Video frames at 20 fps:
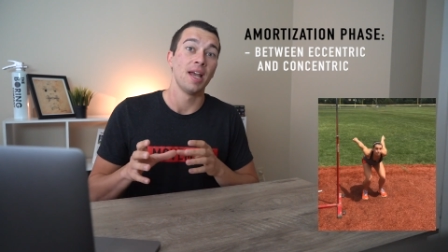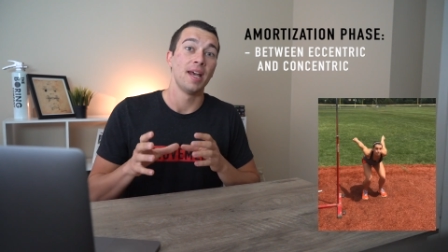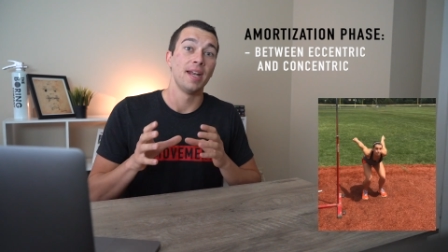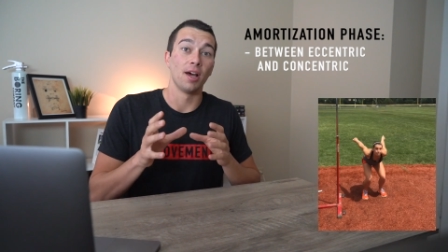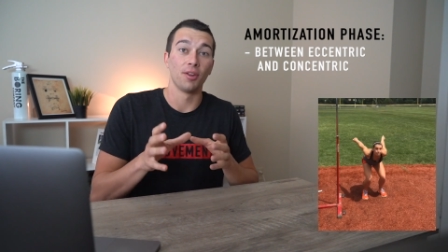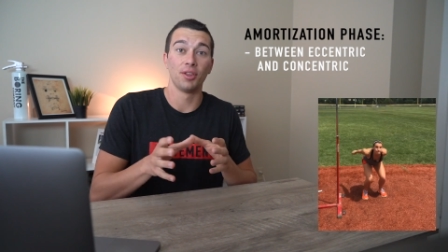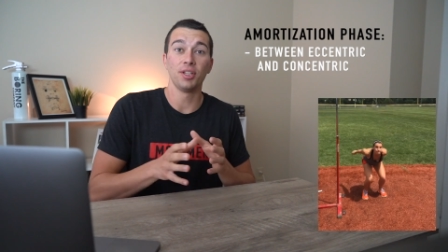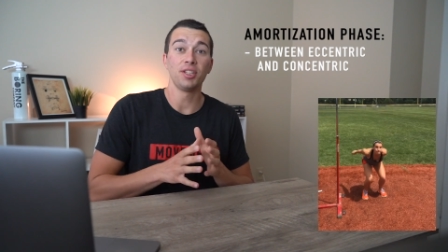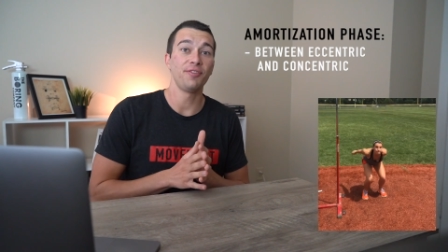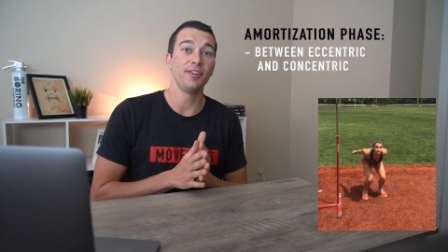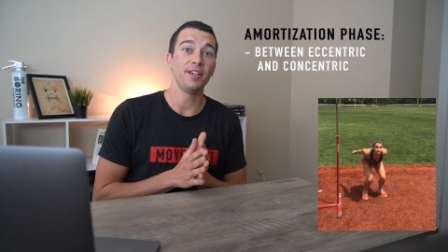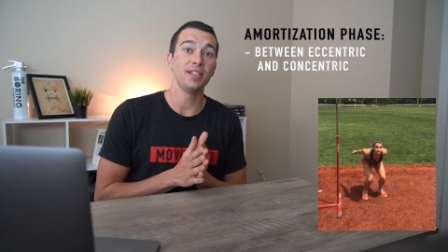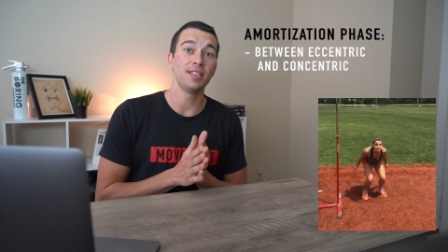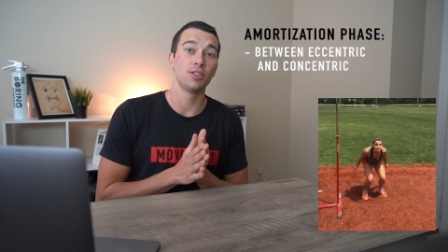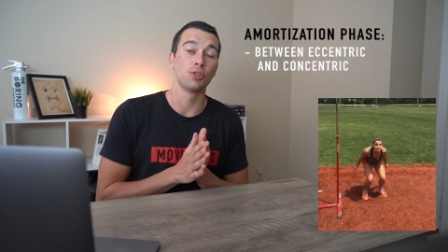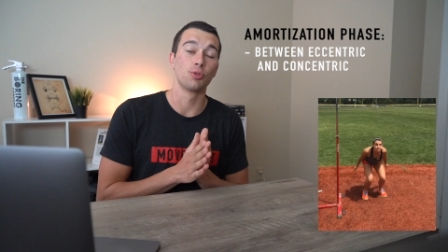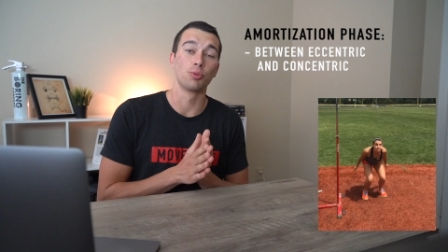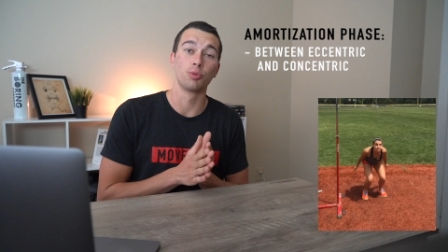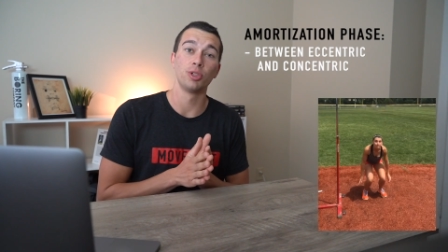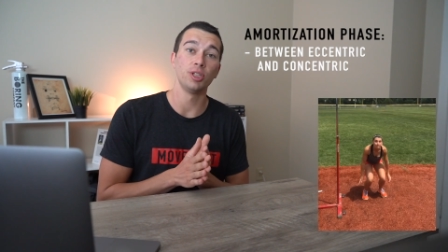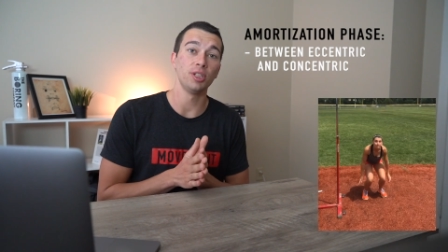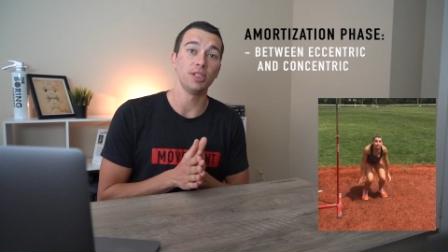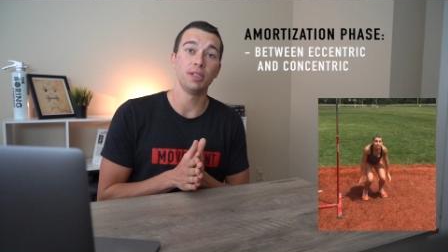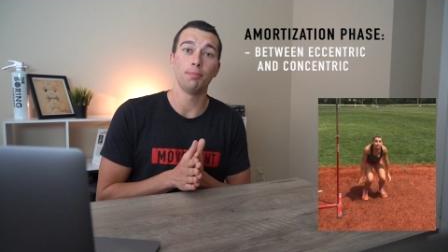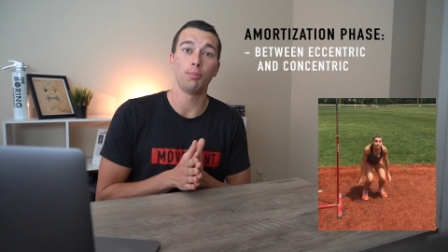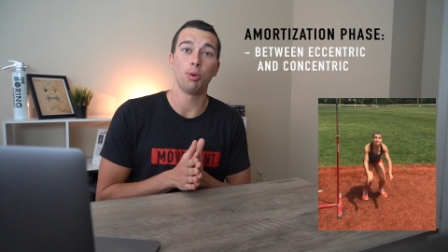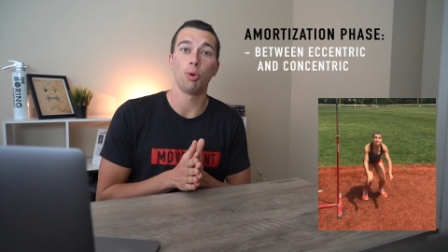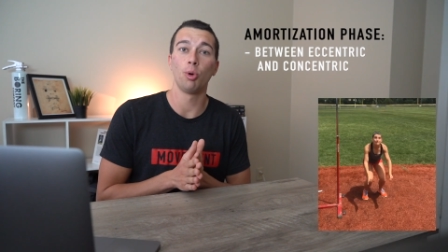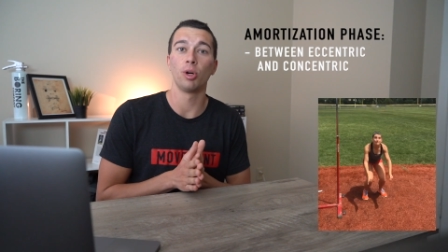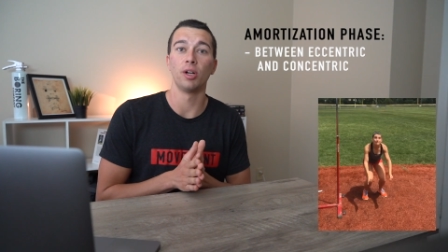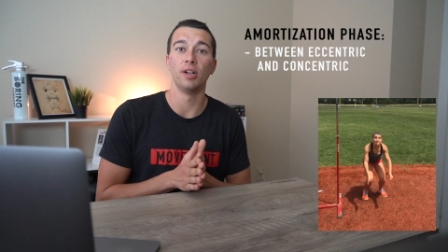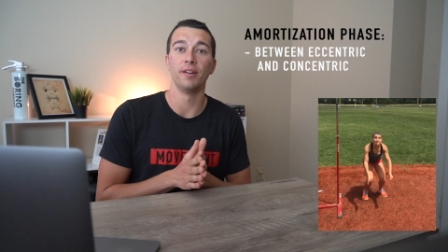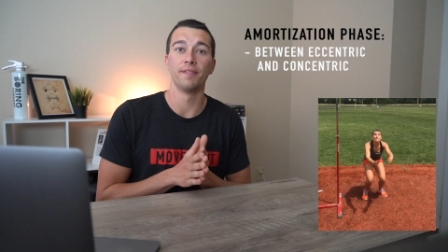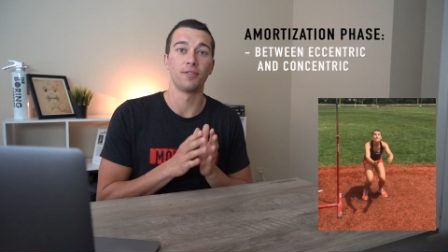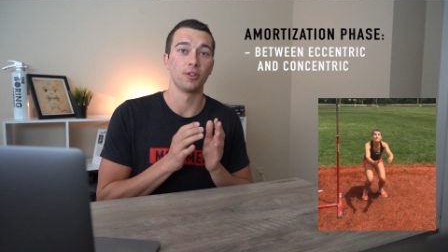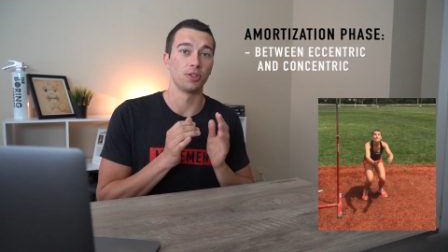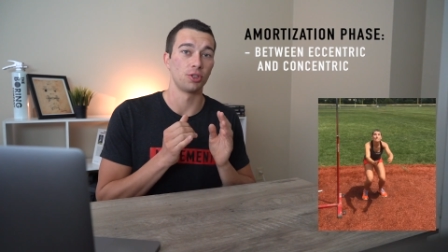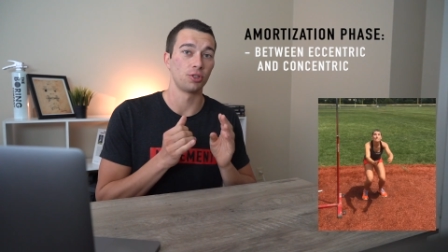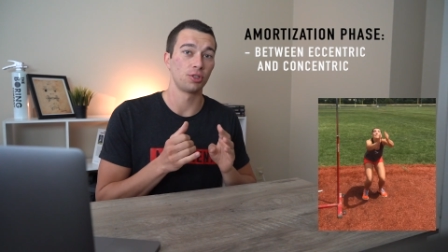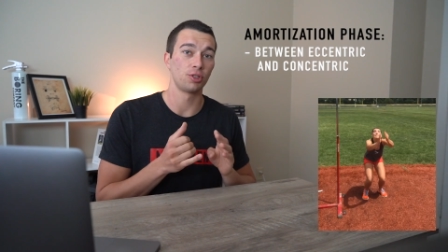Now this phase is really
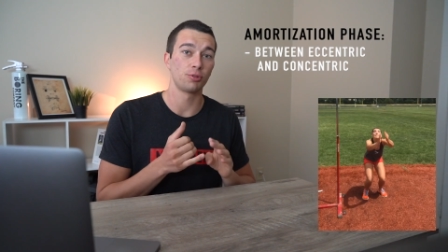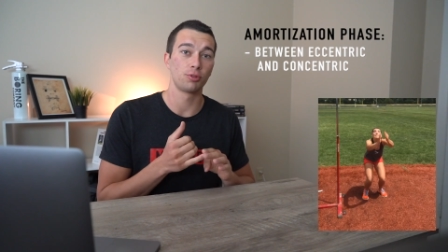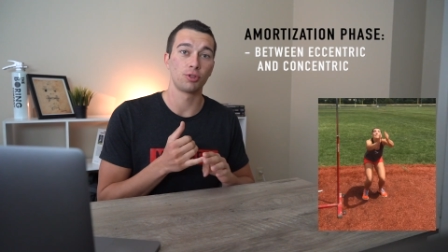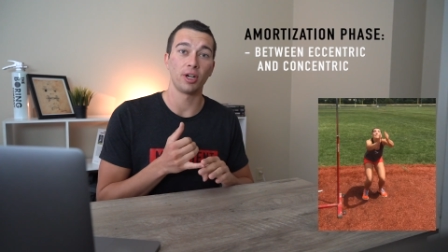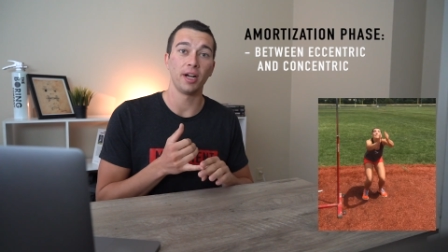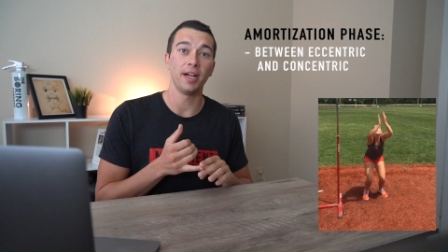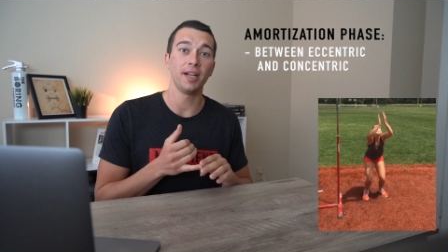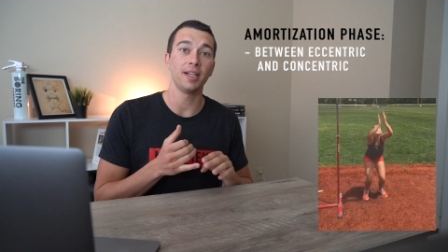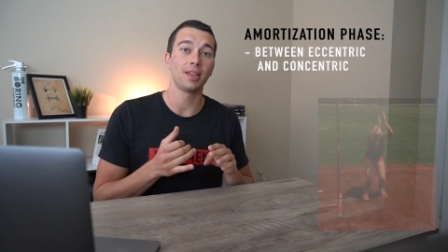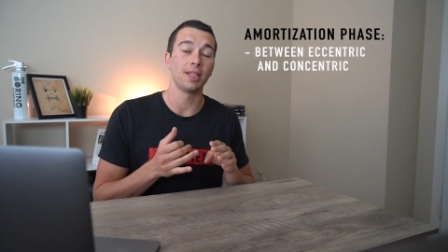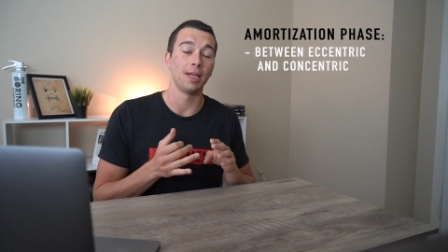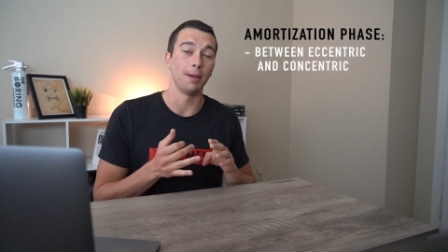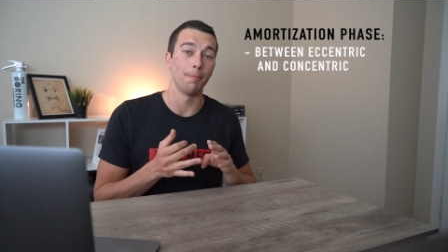important for strength